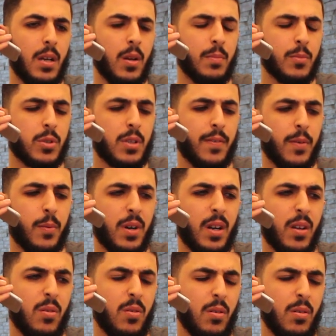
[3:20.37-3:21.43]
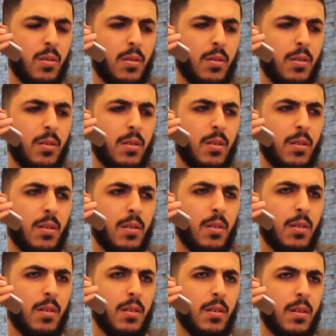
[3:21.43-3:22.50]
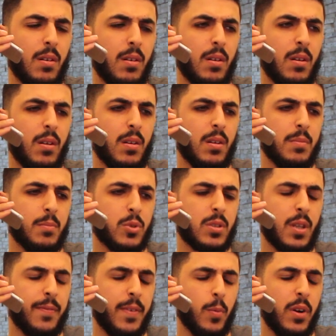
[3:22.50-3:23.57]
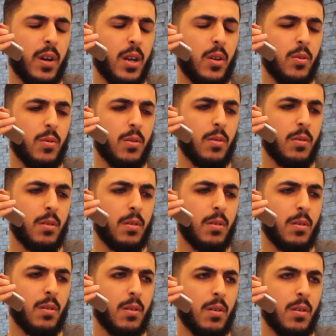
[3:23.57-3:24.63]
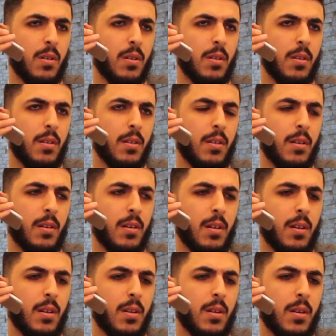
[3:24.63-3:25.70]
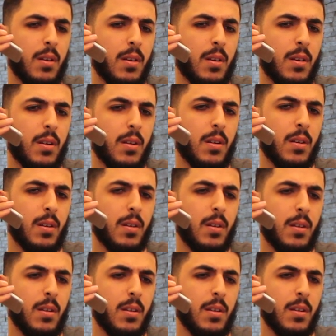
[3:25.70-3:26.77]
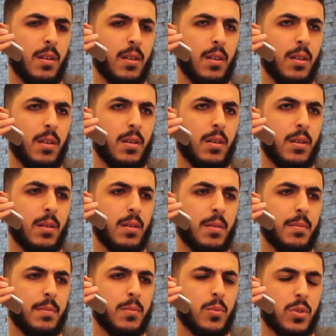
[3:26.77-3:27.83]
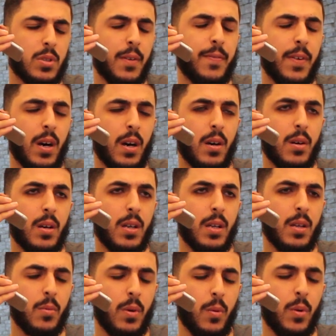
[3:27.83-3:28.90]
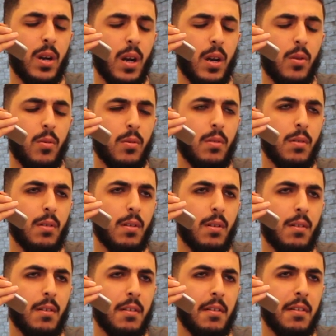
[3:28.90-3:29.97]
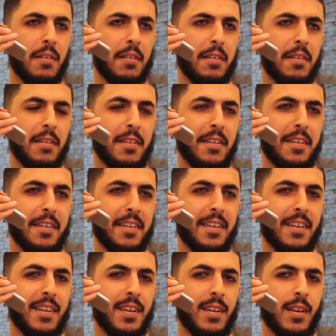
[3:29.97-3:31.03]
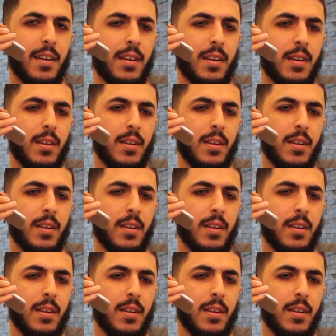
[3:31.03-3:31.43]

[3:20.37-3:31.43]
Hello, Mustafa. Where are you? What? Mustafa, where are you? My yard. Why are you withheld? Mustafa, where where are you? On oh my yard.